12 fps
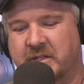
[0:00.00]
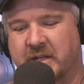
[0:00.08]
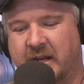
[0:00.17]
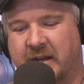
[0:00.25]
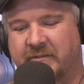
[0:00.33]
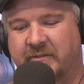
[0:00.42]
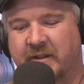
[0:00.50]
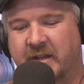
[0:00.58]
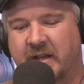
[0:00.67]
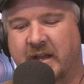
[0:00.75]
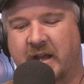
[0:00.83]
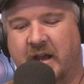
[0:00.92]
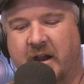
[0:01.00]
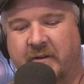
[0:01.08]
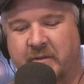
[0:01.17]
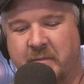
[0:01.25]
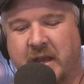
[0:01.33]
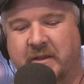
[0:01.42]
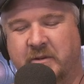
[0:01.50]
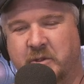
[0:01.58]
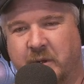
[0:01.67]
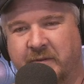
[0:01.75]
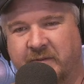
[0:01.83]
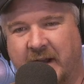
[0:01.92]
your stuff off the Matthew
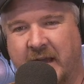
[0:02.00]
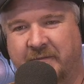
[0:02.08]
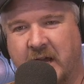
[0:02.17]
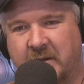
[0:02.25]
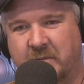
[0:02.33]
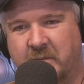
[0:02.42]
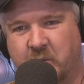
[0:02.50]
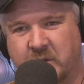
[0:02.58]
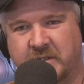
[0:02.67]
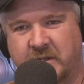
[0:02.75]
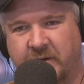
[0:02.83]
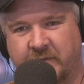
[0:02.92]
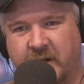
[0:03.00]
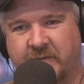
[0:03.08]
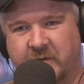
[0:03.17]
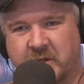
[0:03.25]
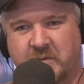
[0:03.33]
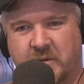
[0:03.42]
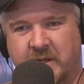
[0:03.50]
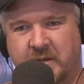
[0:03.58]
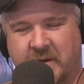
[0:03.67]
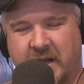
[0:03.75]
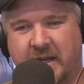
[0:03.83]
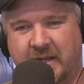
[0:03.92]
25 album. Was your very first one,
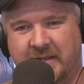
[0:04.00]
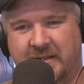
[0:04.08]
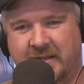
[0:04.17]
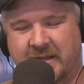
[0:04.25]
right?